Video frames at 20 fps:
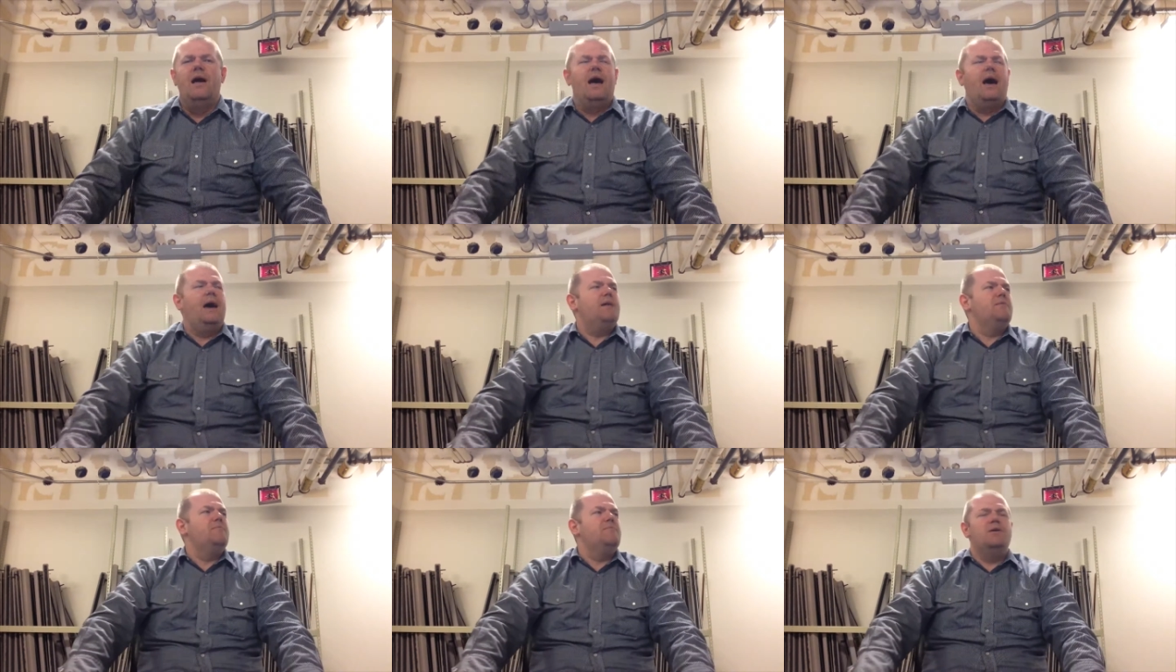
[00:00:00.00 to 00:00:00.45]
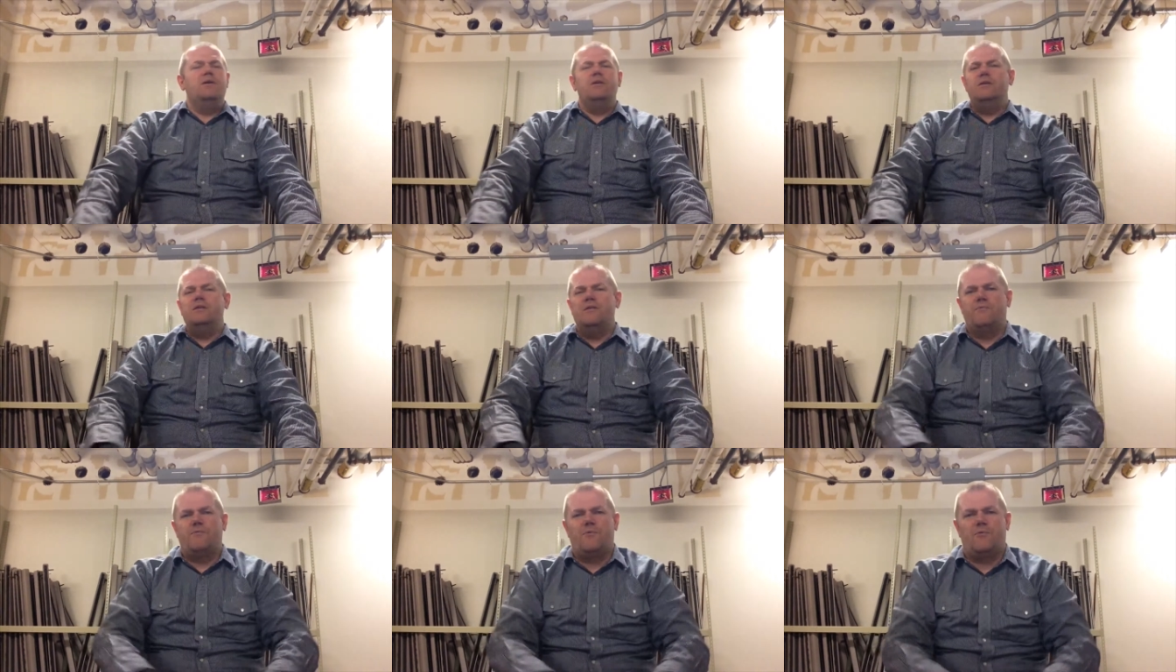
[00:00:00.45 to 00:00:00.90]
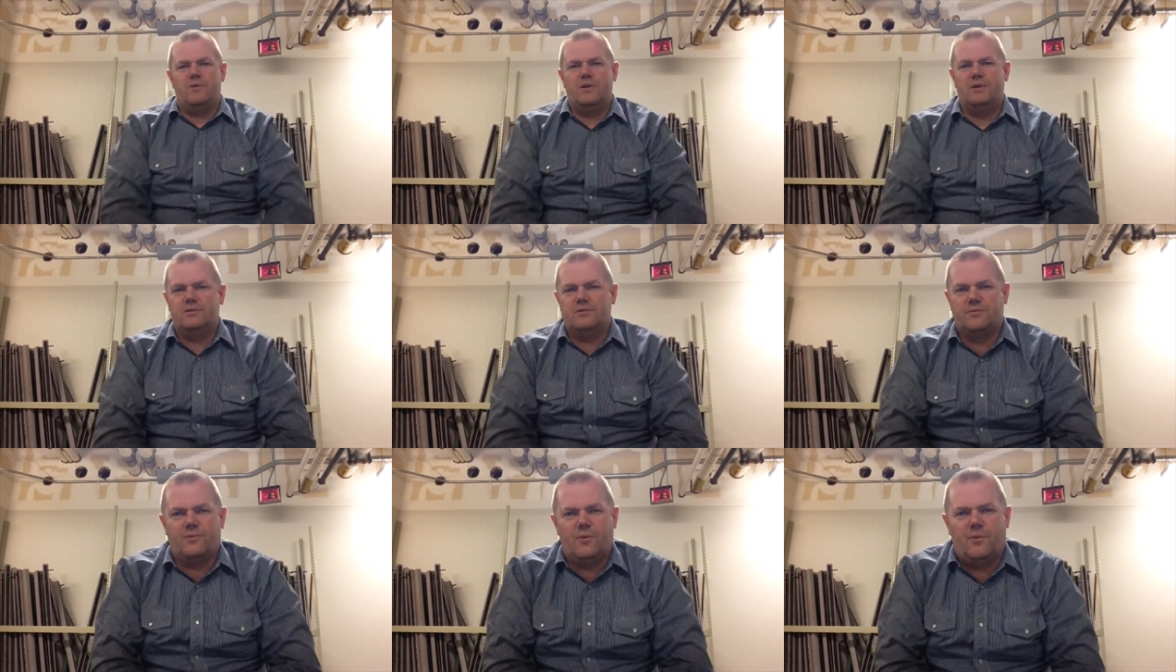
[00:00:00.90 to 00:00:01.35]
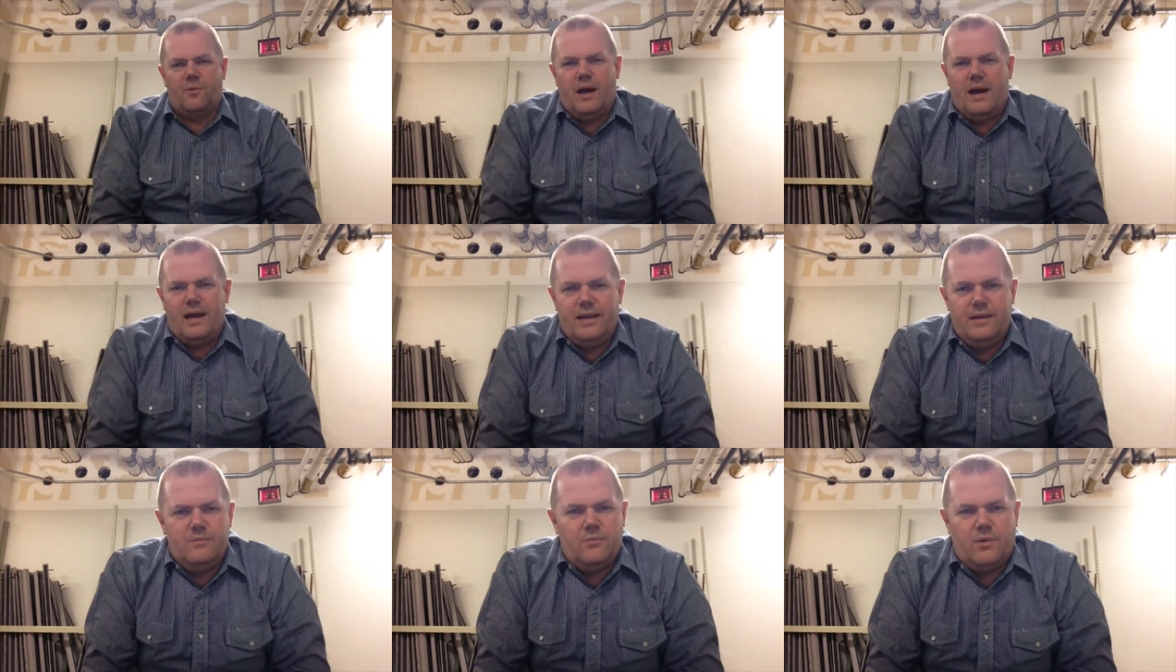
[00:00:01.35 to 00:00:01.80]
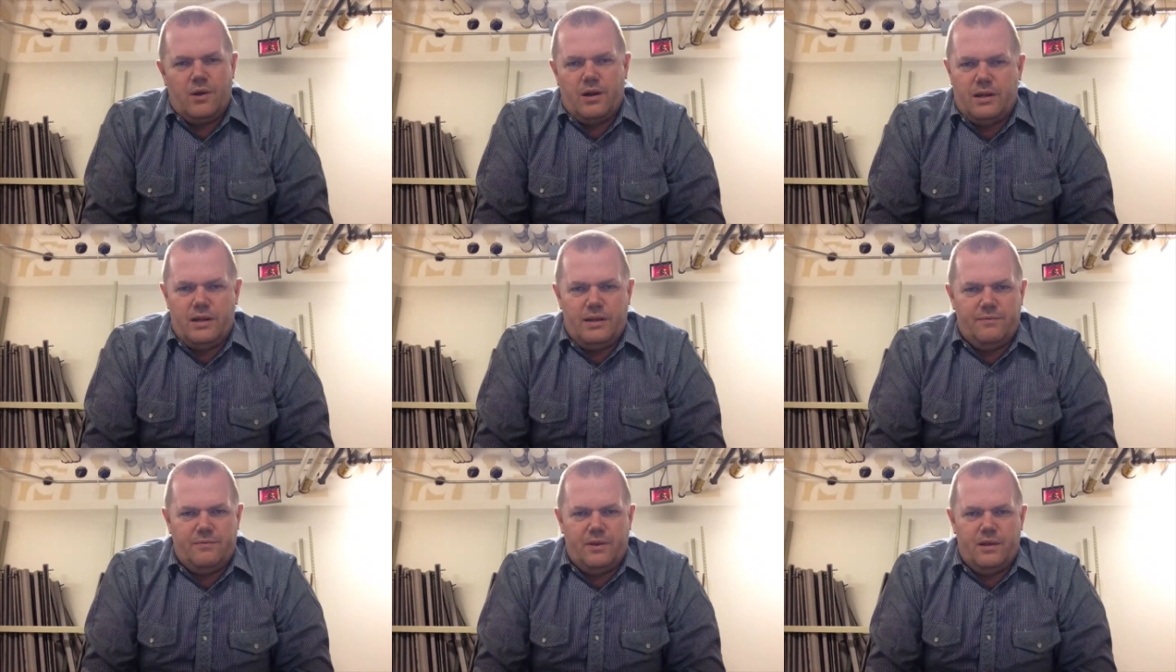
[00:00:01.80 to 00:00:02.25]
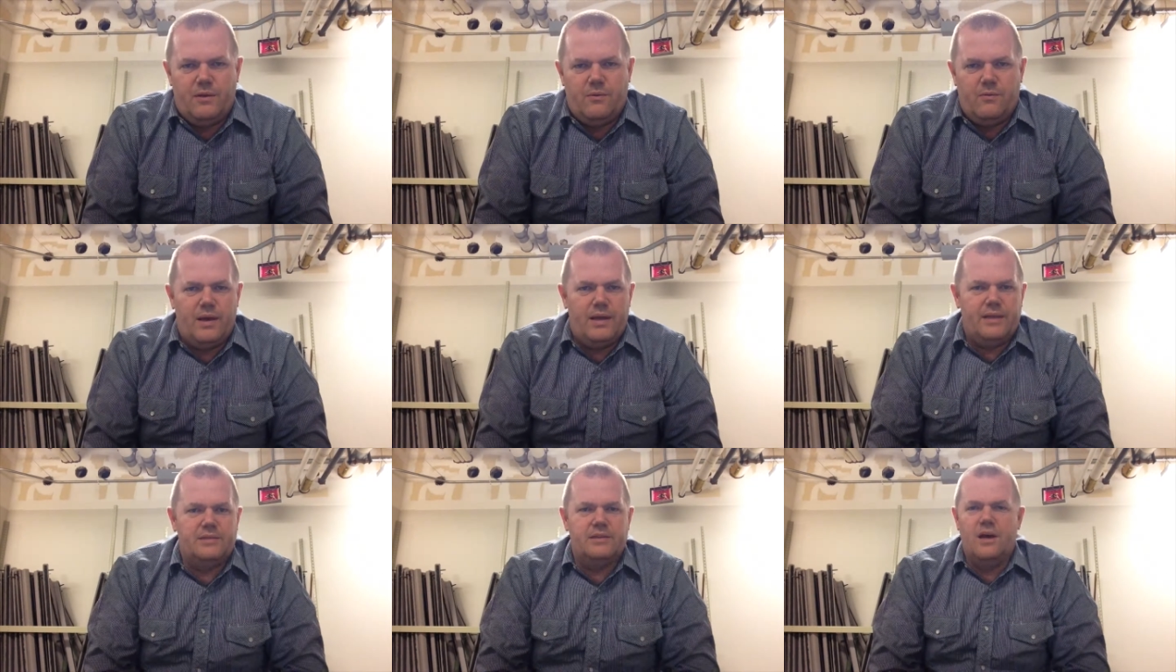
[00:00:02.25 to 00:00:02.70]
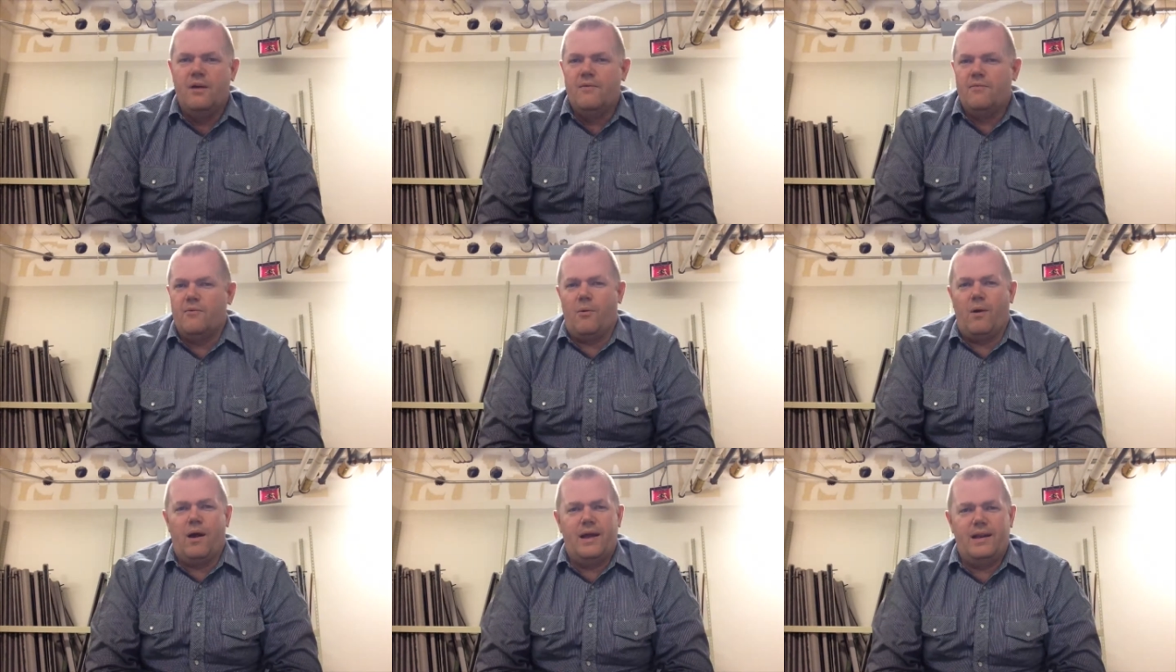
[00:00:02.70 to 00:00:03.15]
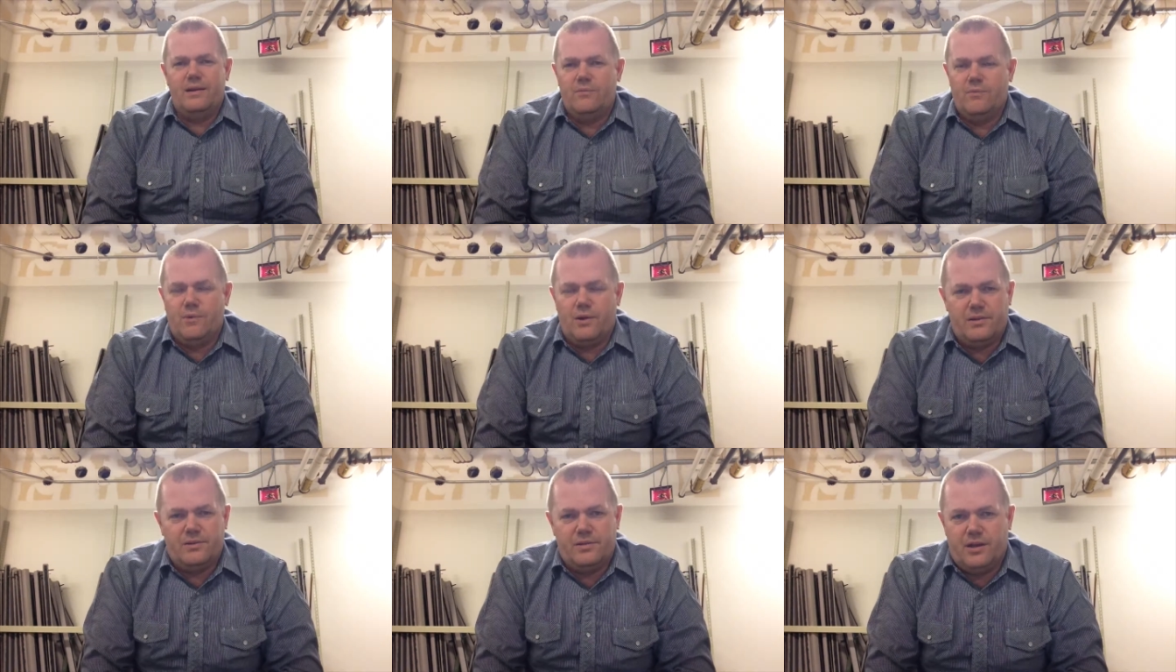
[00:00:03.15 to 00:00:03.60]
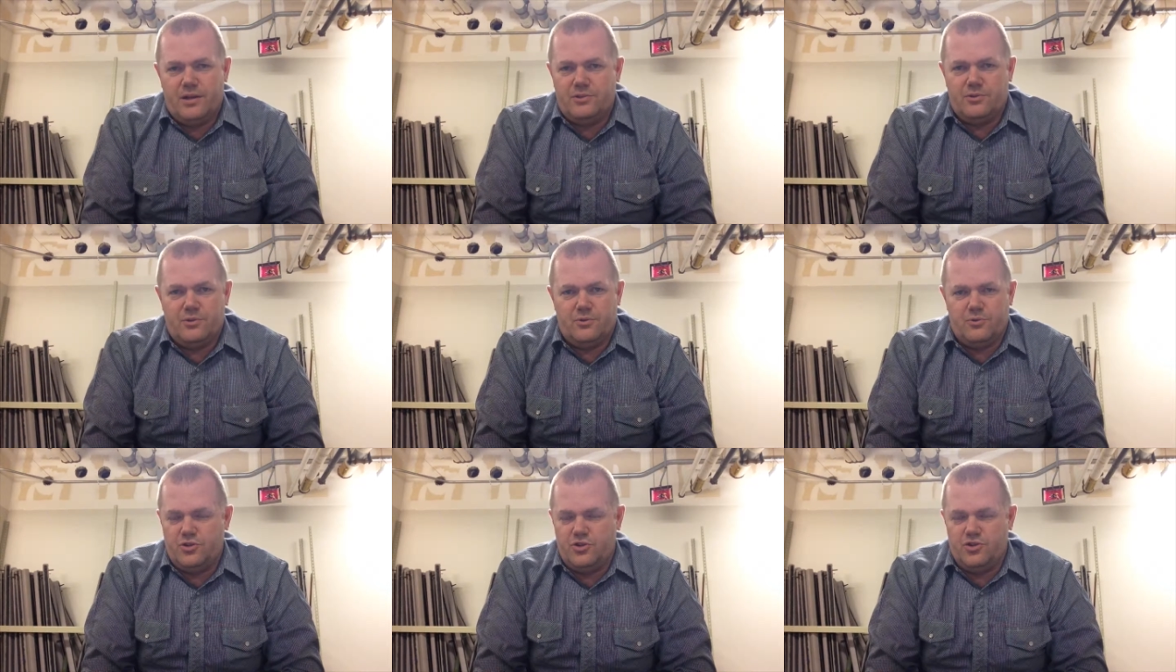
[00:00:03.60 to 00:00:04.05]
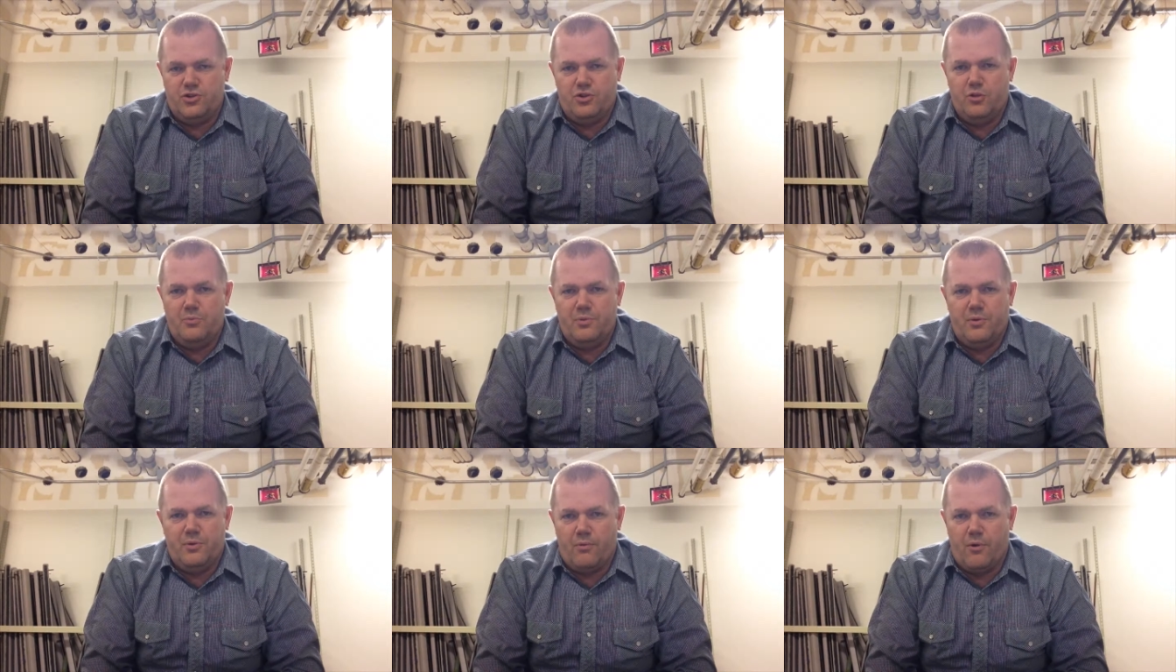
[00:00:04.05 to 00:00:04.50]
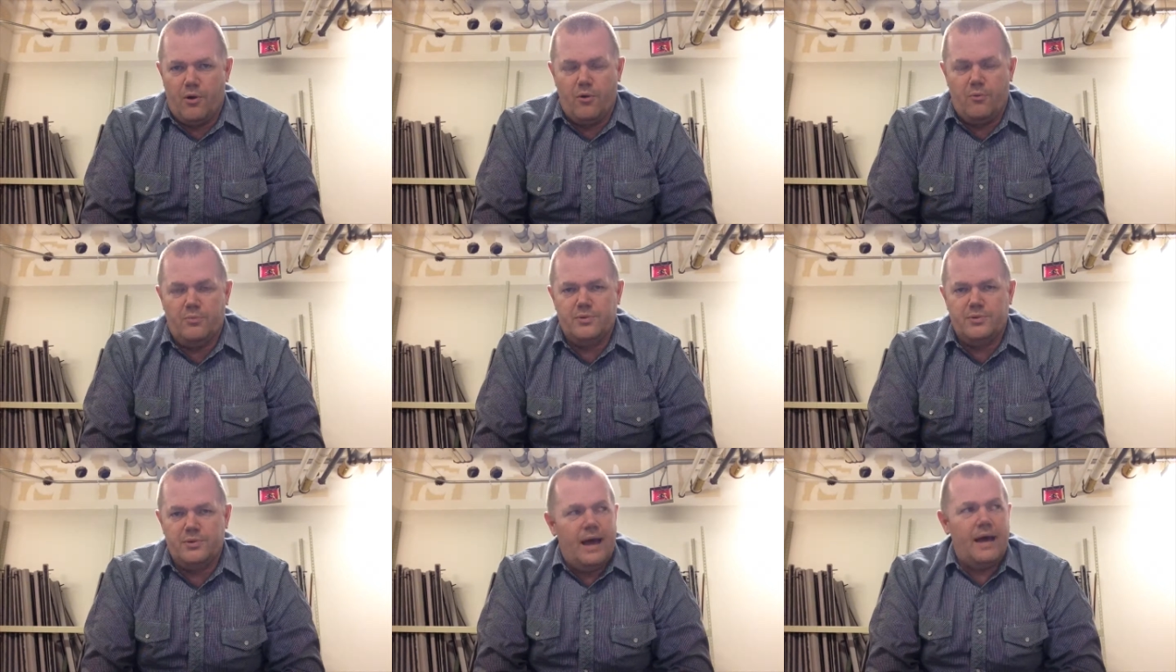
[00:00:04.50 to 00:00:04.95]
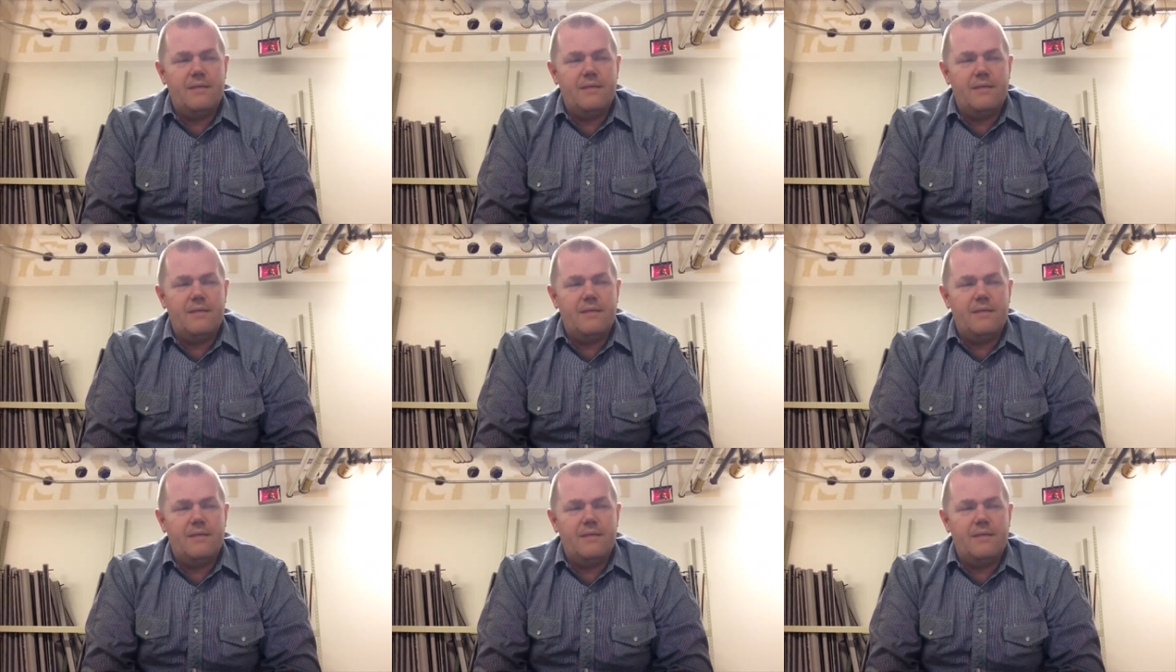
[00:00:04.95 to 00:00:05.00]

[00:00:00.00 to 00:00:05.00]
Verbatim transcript: I had a million different reasons for why I didn't want to lift any weights, for why I didn't want to touch those stupid ropes.